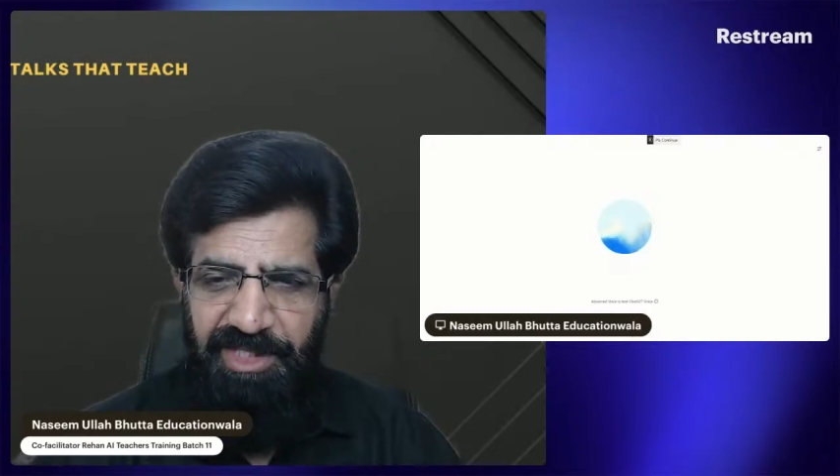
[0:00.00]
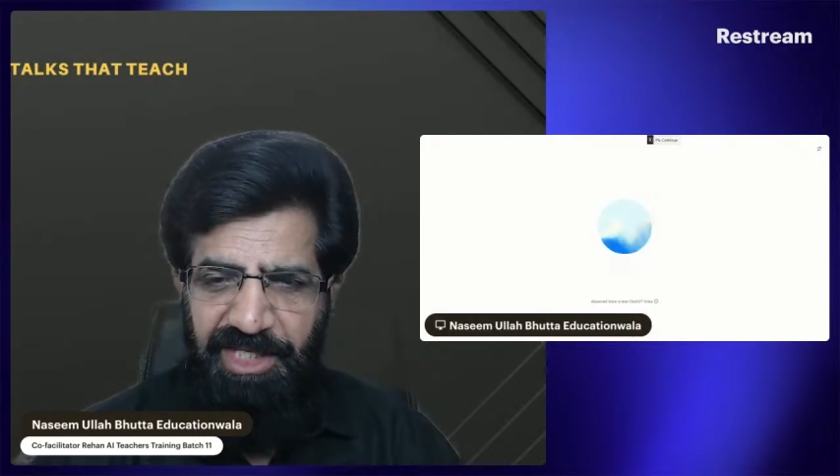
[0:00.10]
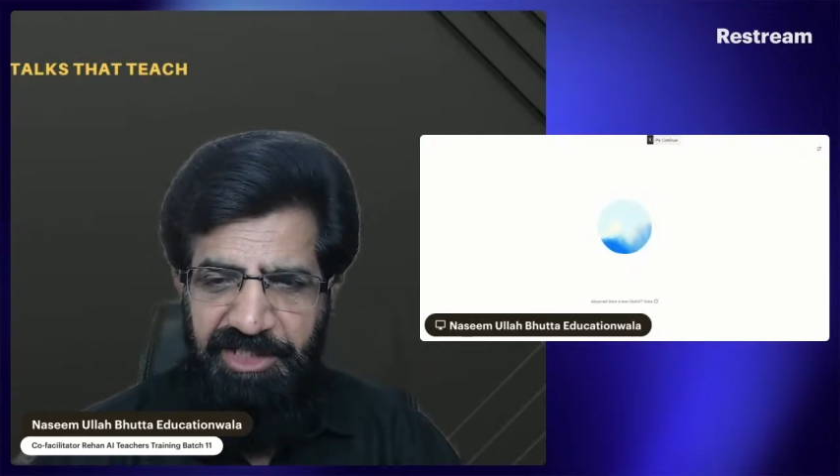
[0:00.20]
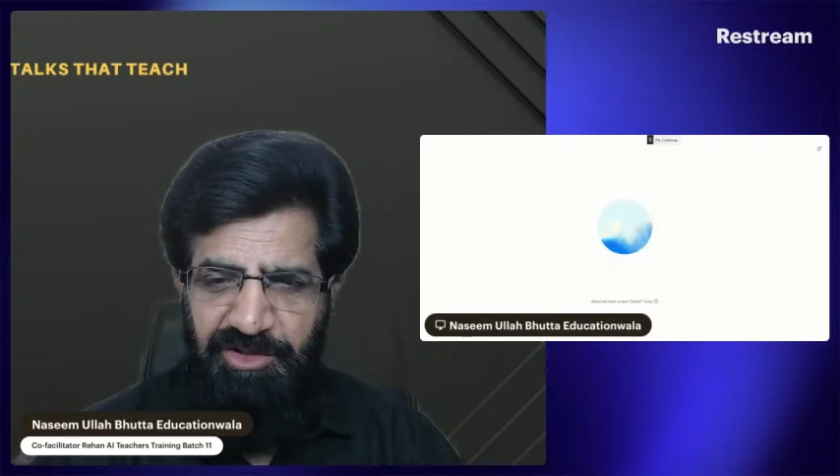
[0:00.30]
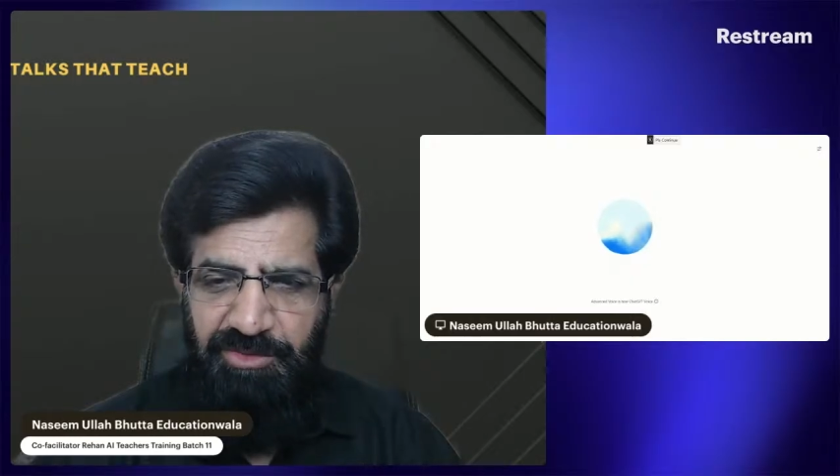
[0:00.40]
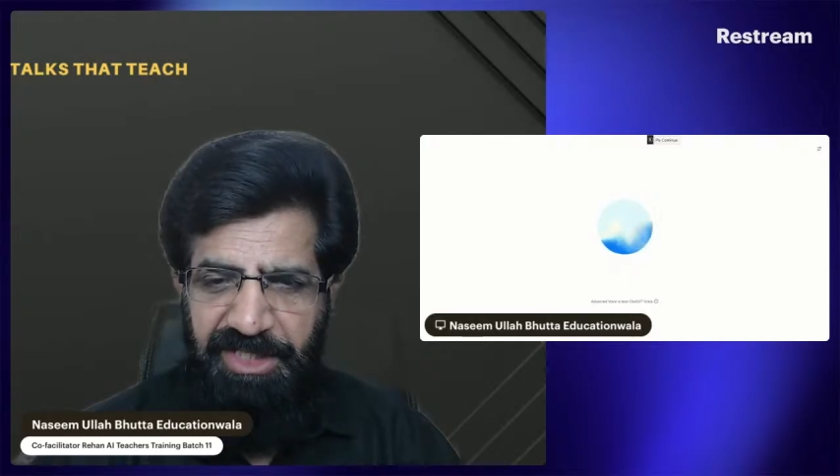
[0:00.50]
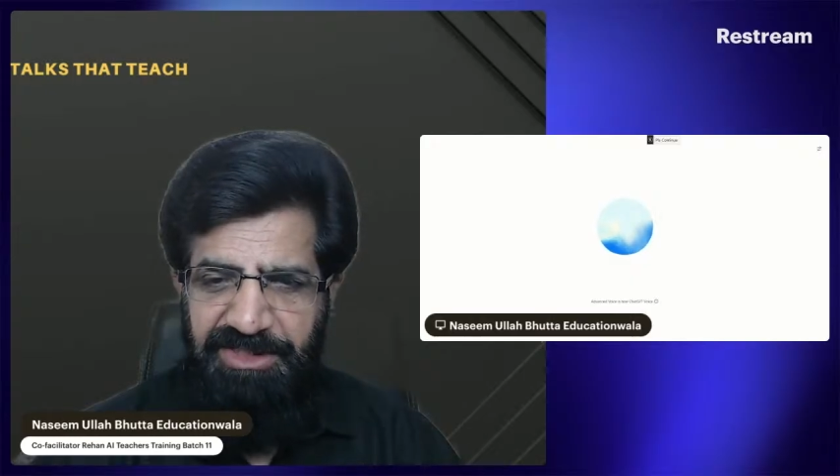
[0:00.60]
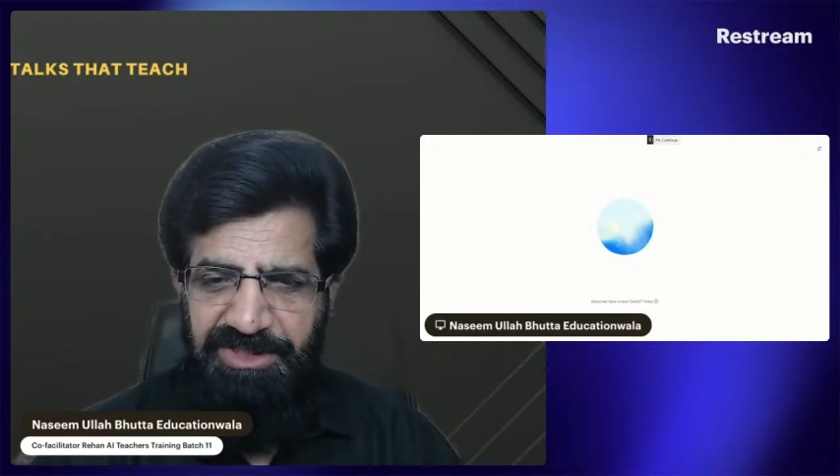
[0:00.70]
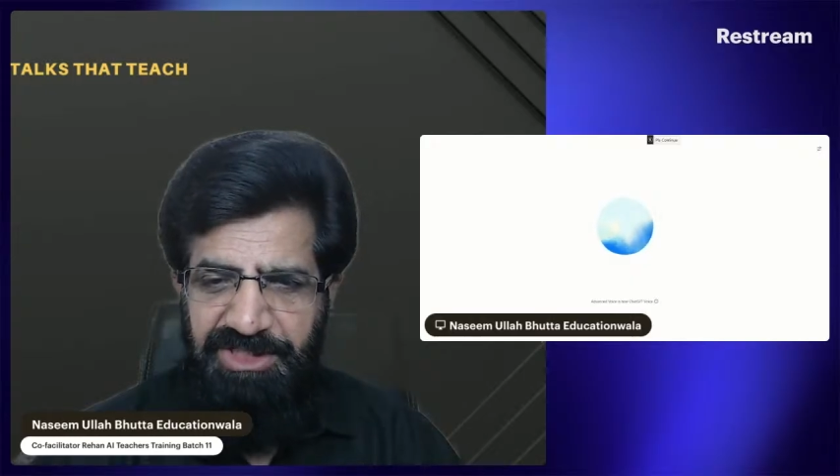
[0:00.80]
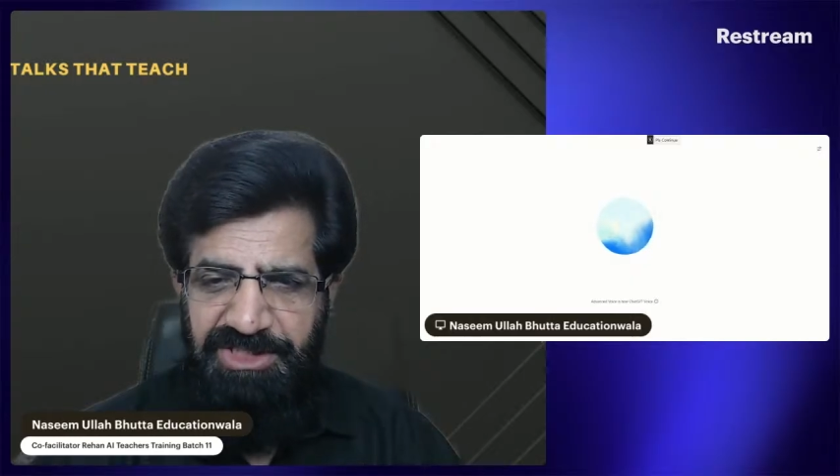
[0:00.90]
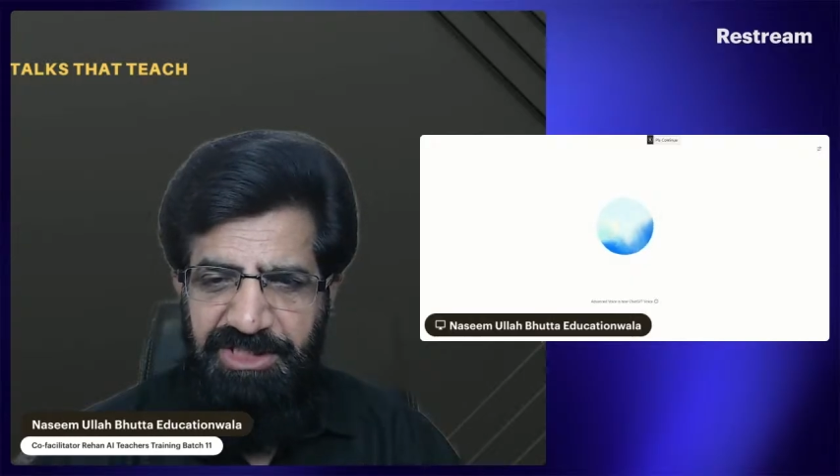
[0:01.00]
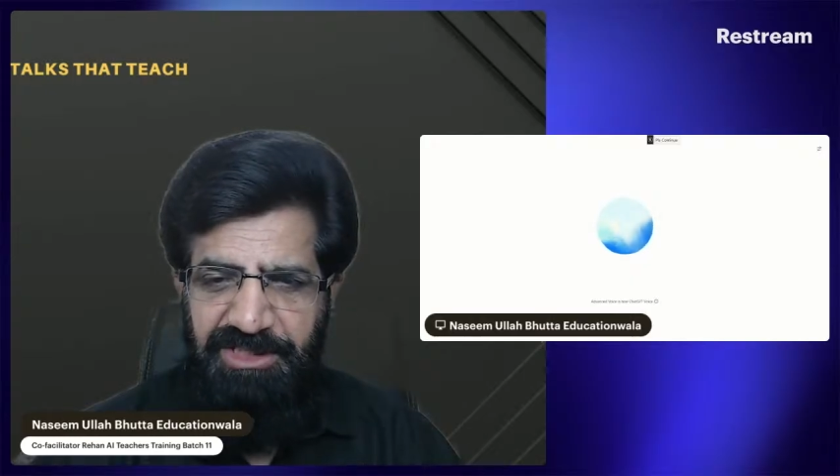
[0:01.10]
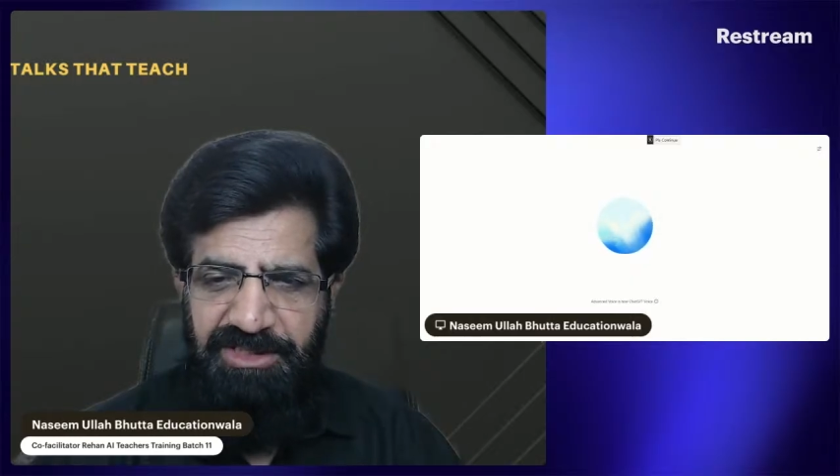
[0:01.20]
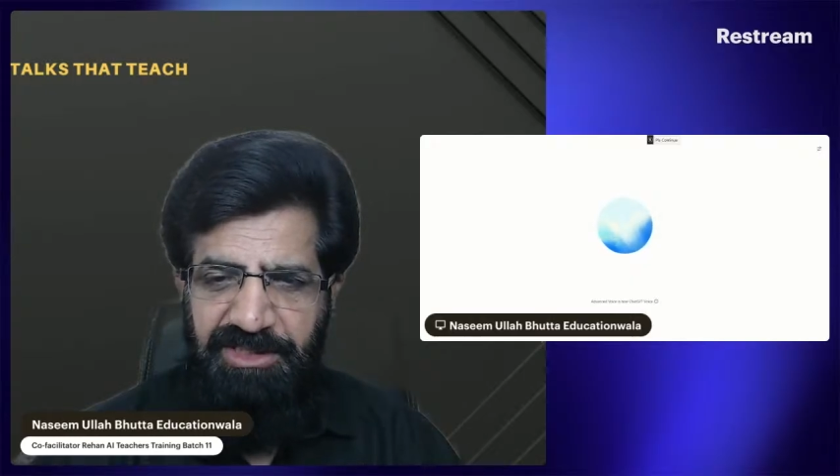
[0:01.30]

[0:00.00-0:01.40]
into my teaching